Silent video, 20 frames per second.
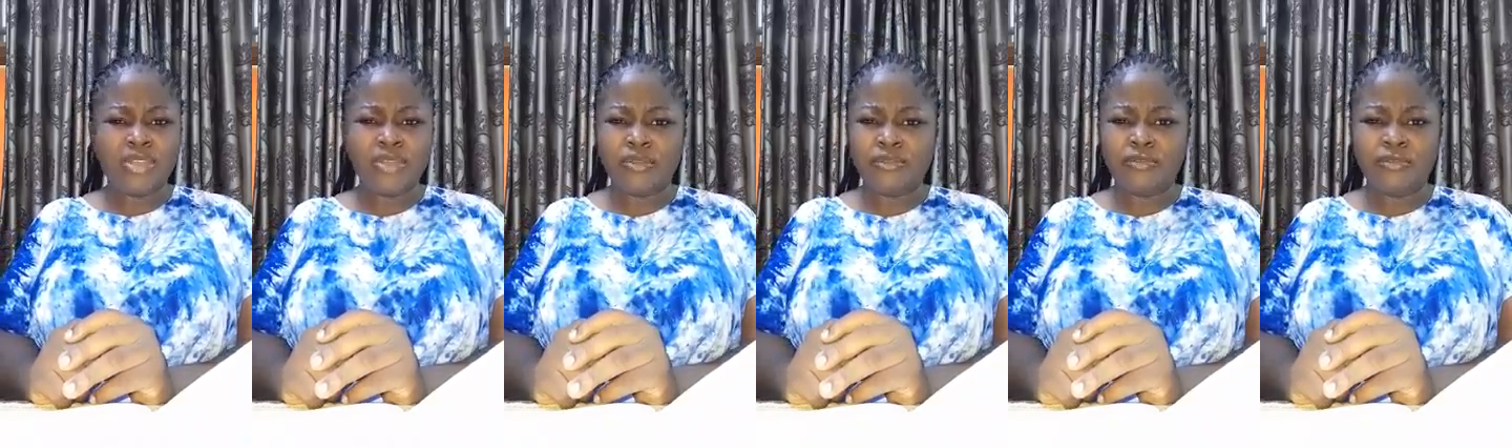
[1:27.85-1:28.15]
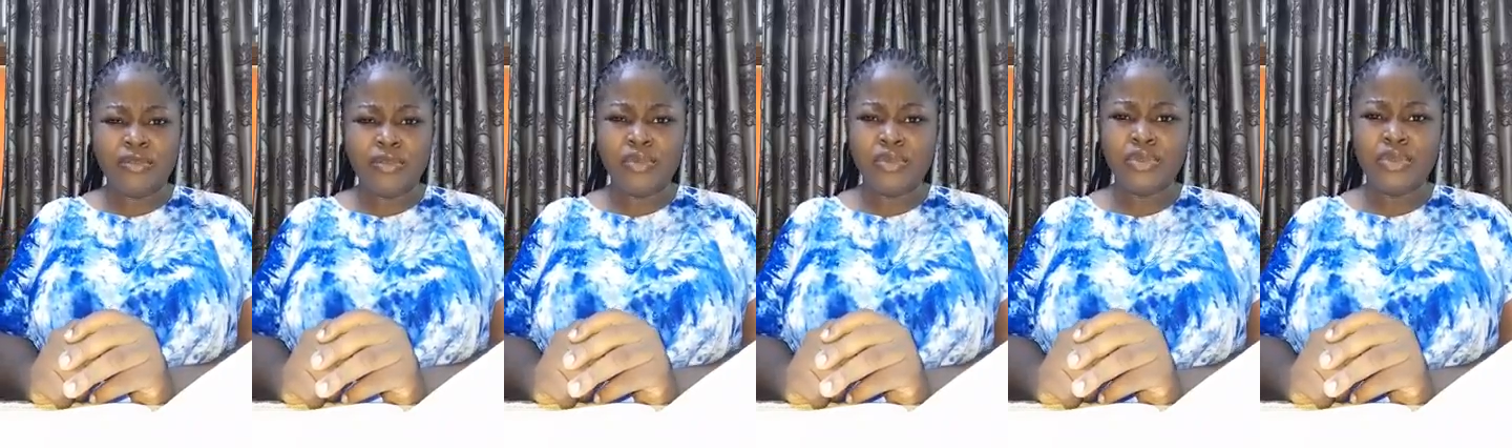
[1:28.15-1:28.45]
your
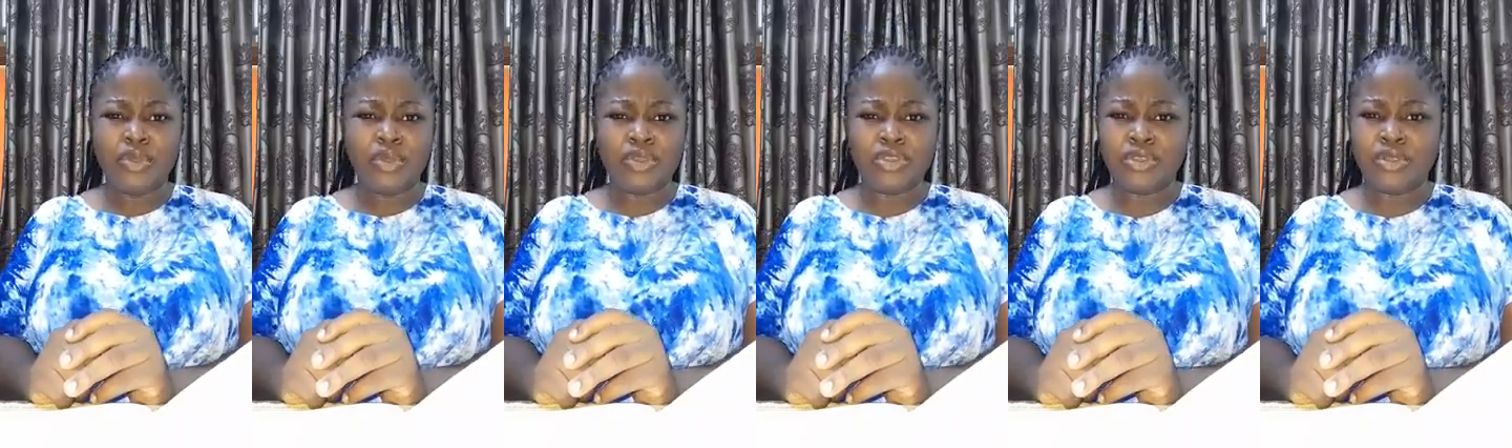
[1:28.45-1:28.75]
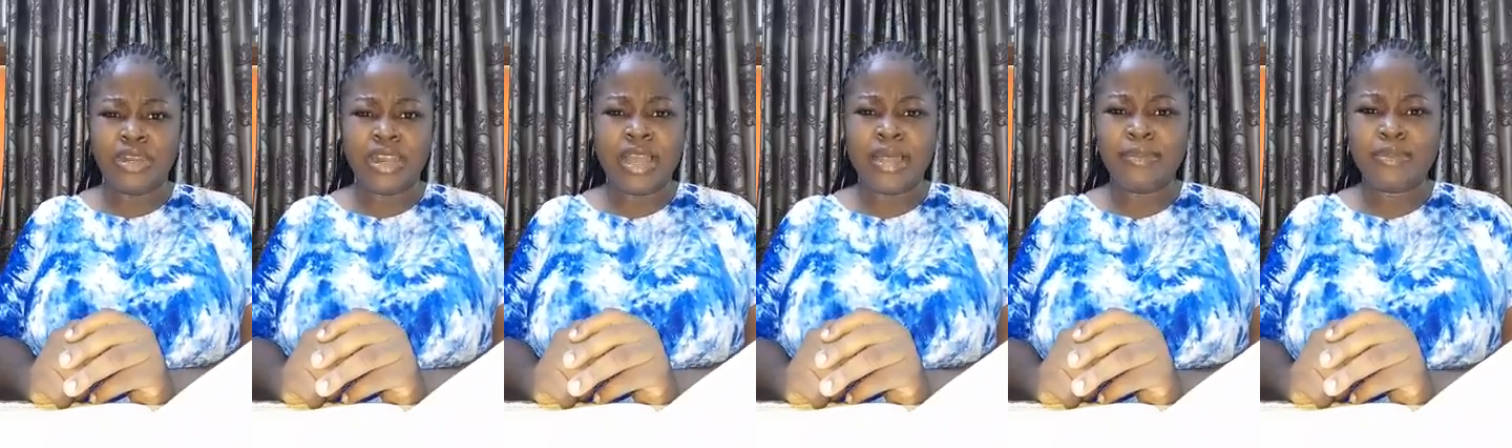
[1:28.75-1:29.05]
phone or
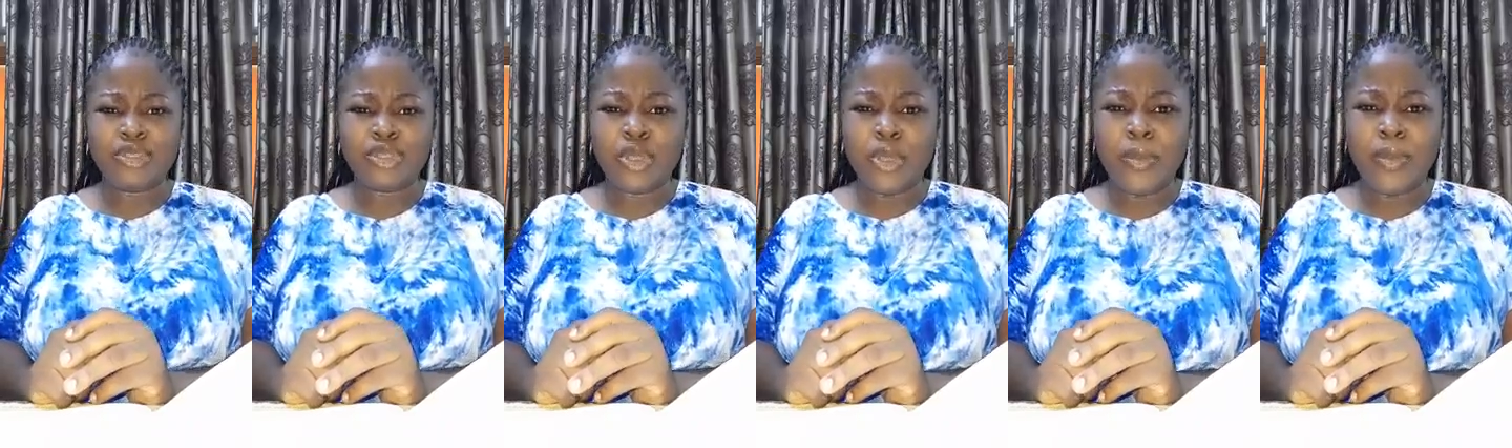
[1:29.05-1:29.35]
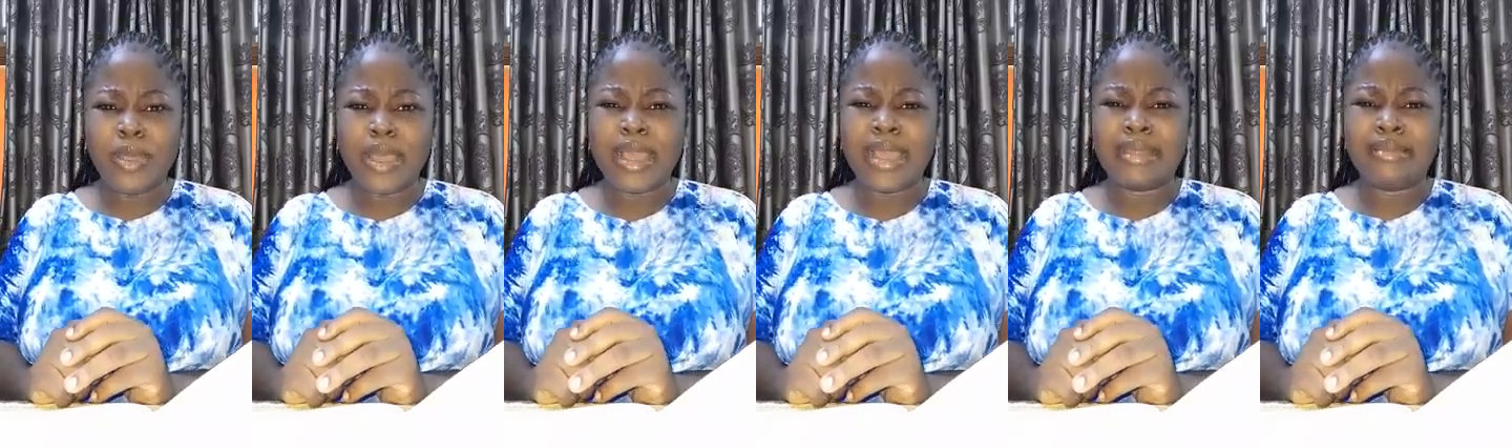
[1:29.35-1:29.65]
your
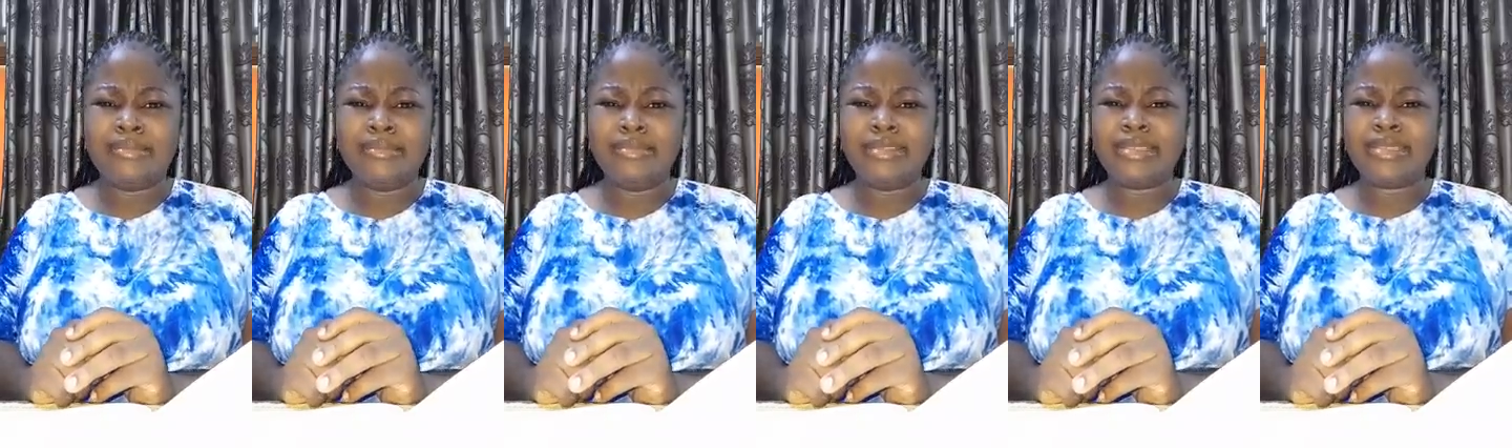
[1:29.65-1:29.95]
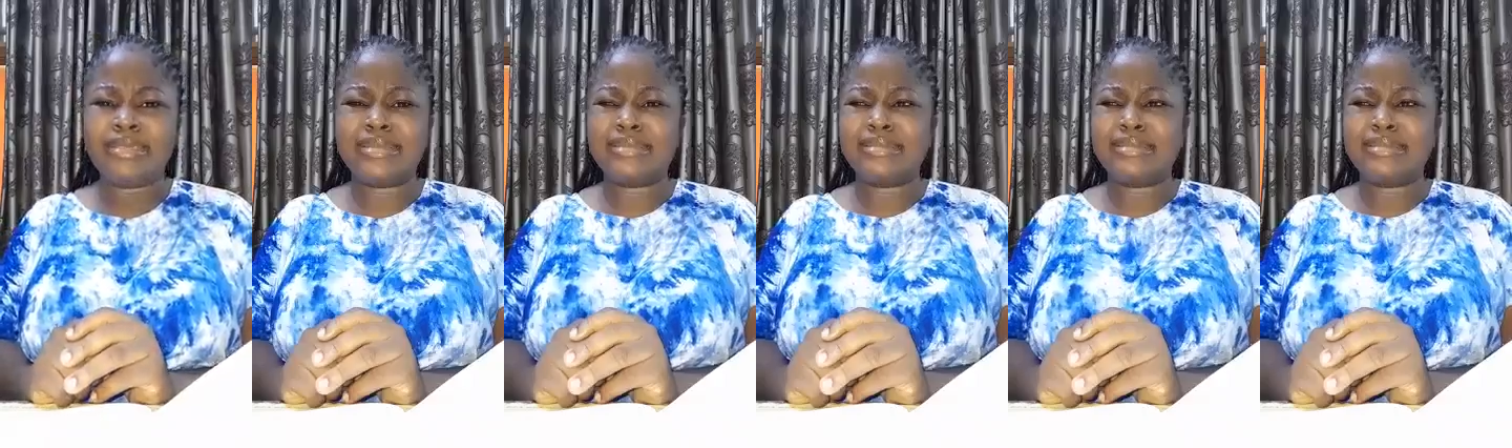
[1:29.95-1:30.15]
laptop, and